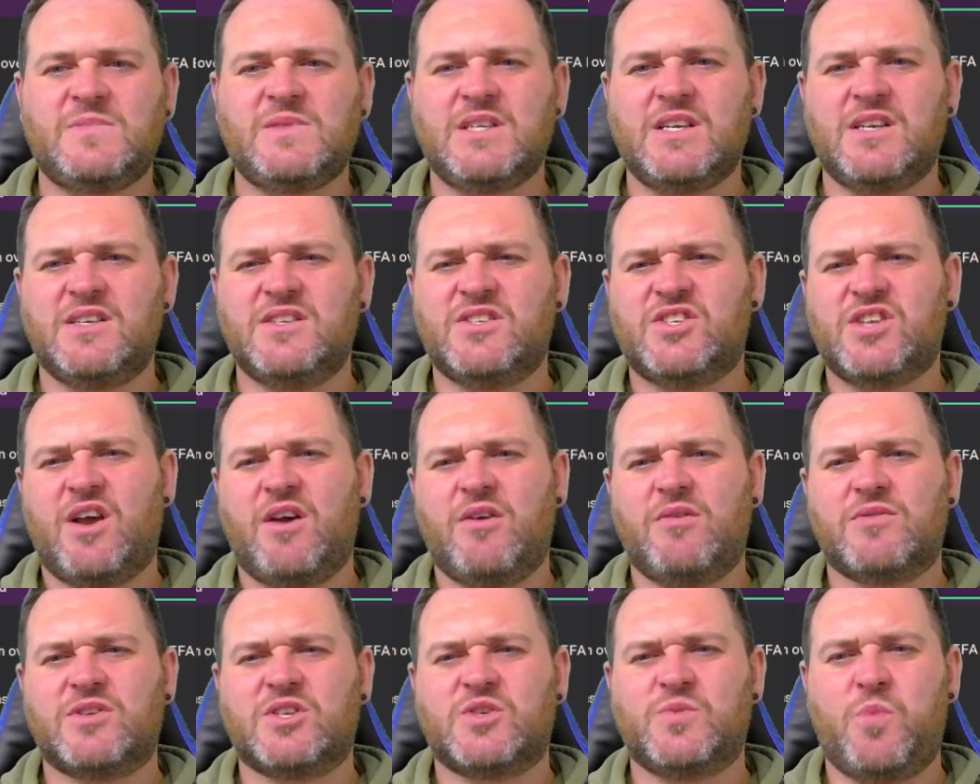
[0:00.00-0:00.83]

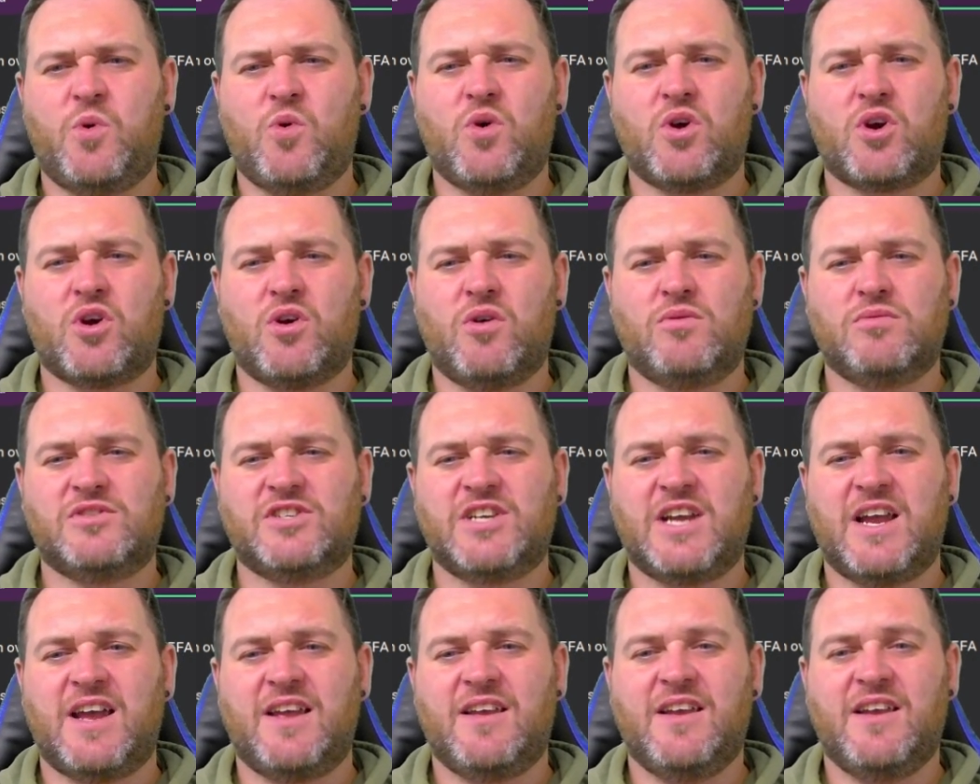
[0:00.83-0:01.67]
so the supporter
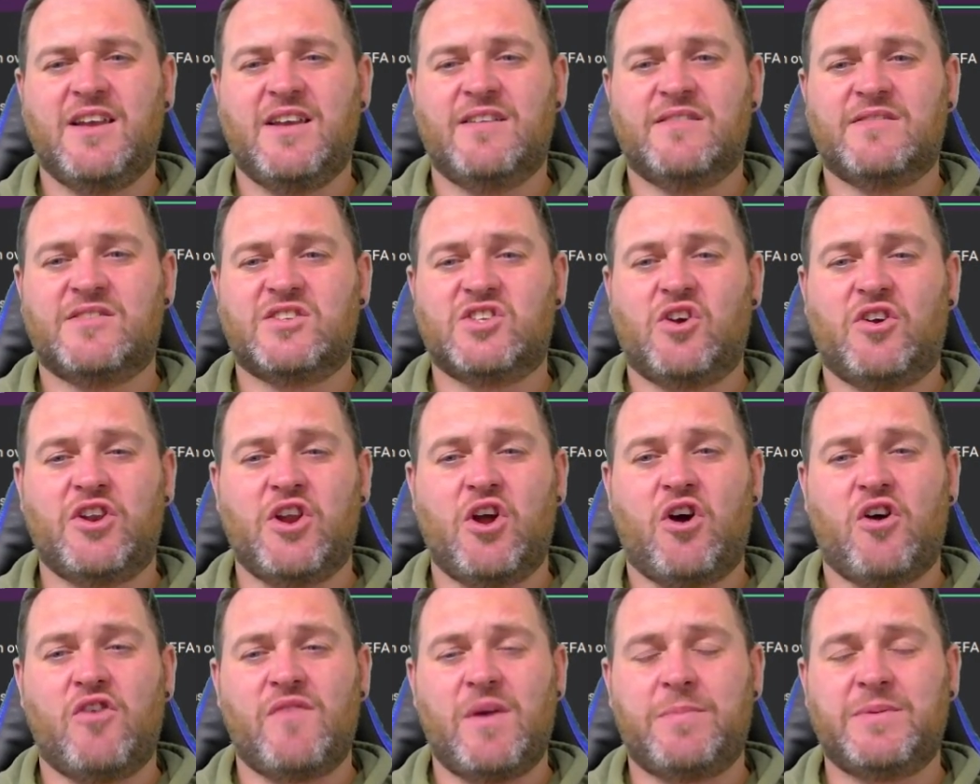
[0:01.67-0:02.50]
culture of signing
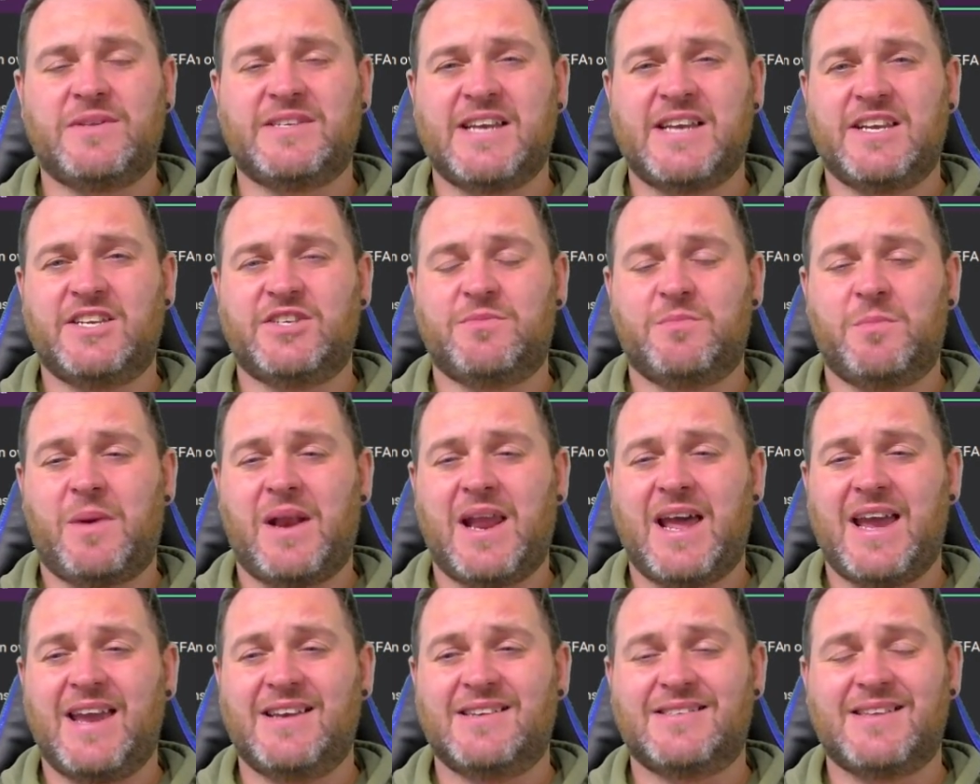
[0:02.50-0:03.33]
high reputation
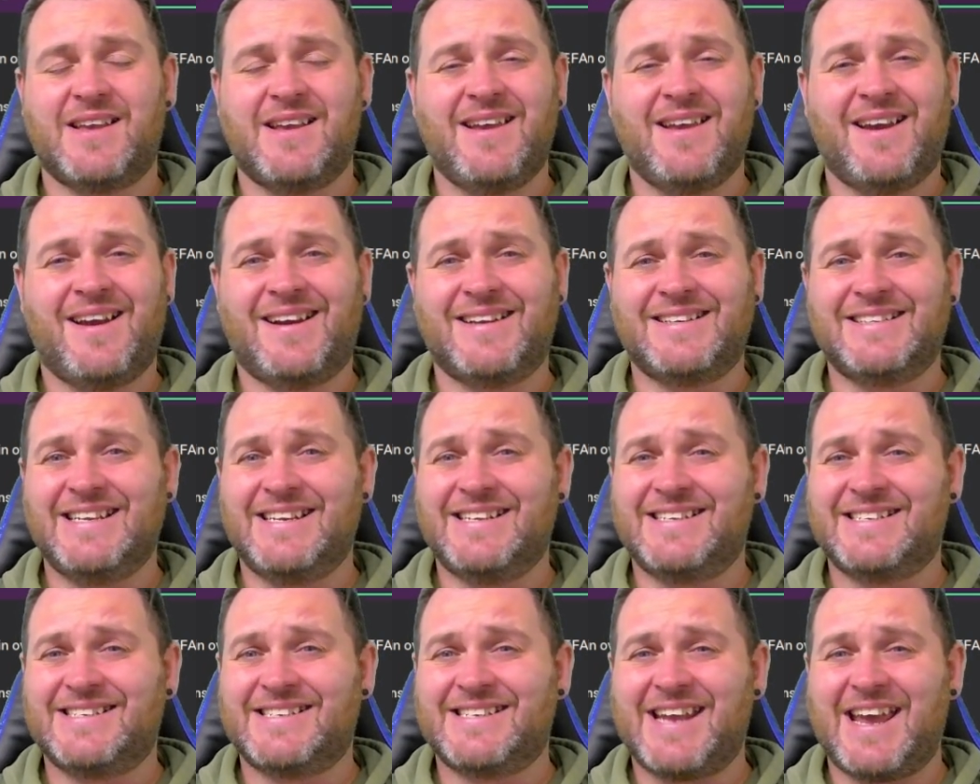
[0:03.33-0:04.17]
players, I
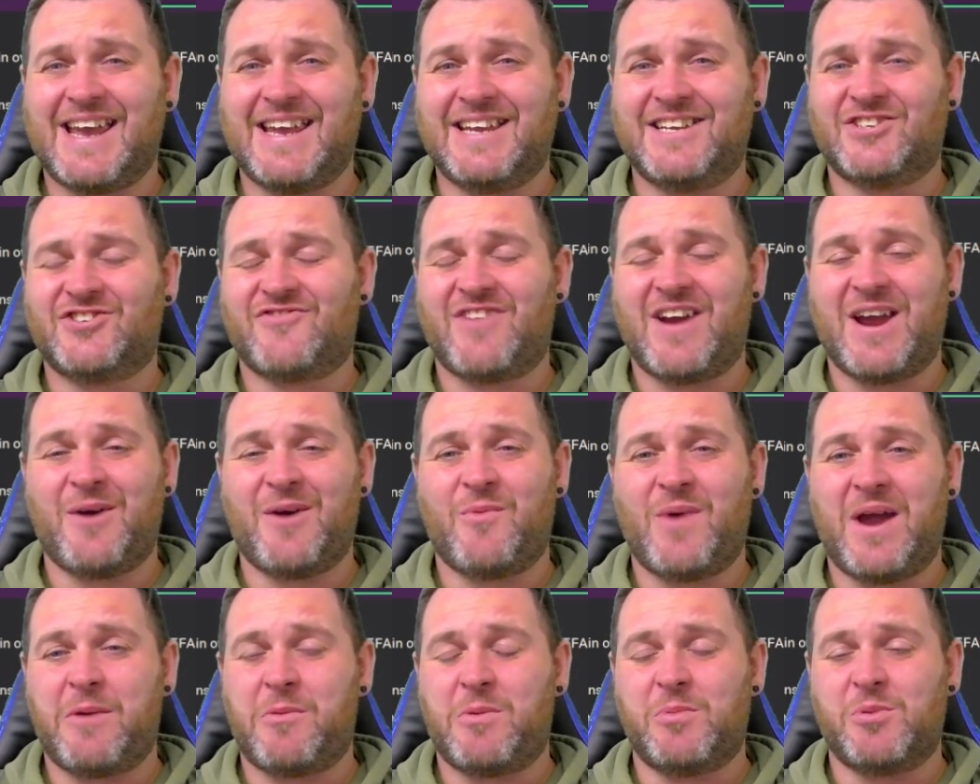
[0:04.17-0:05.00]
did state straight
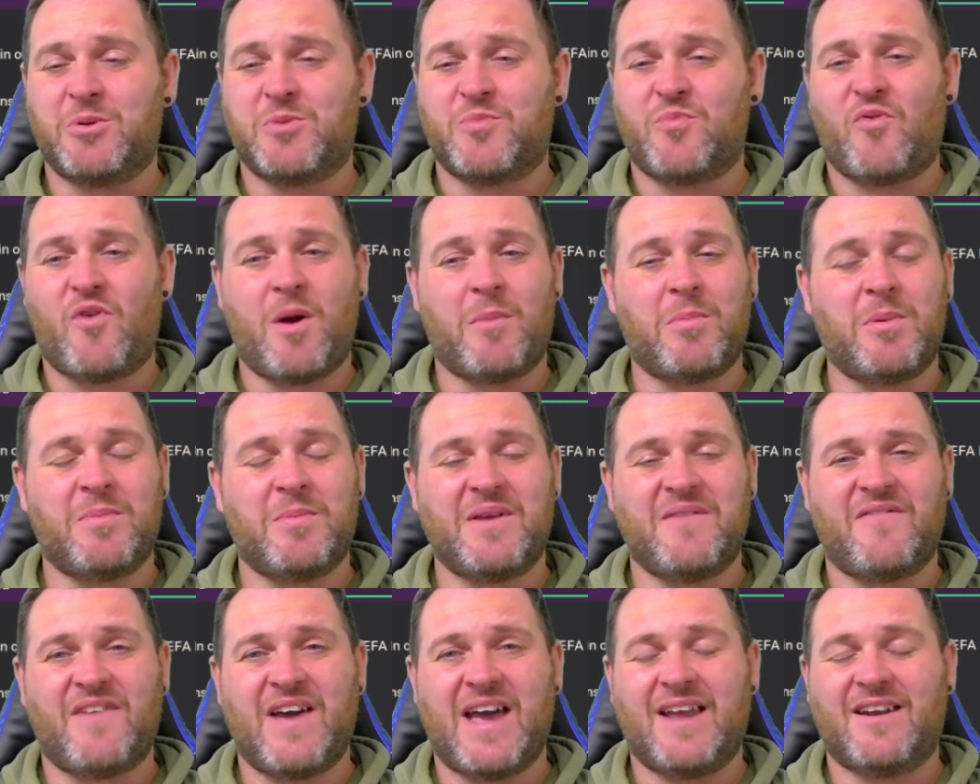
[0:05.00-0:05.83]
away we would probably
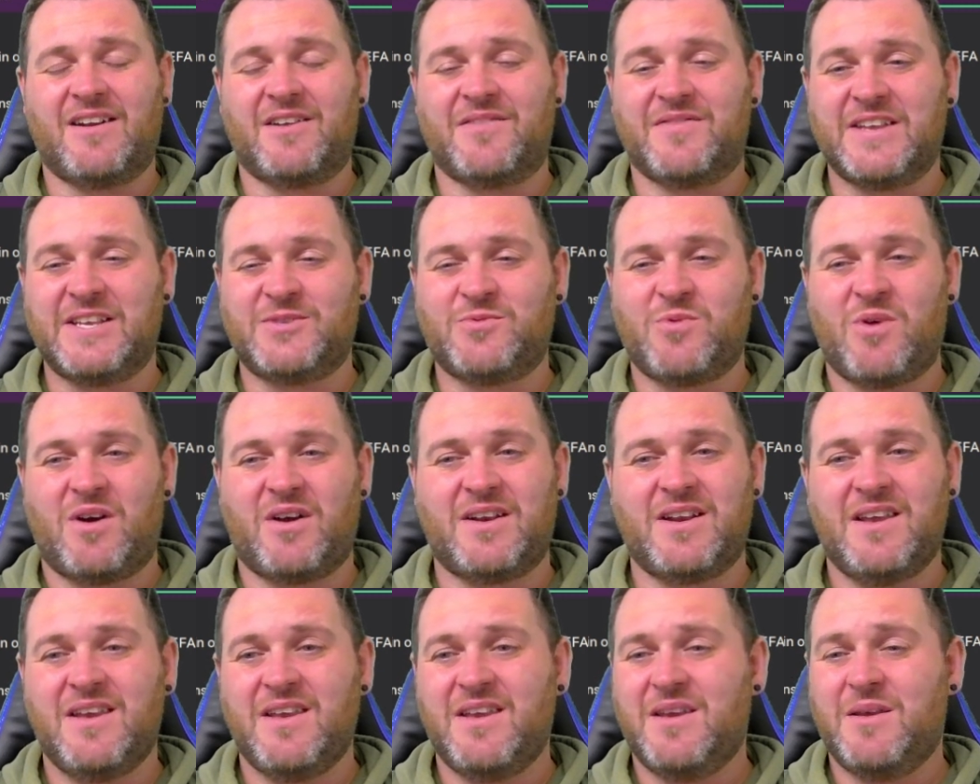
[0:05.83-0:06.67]
fail on this one,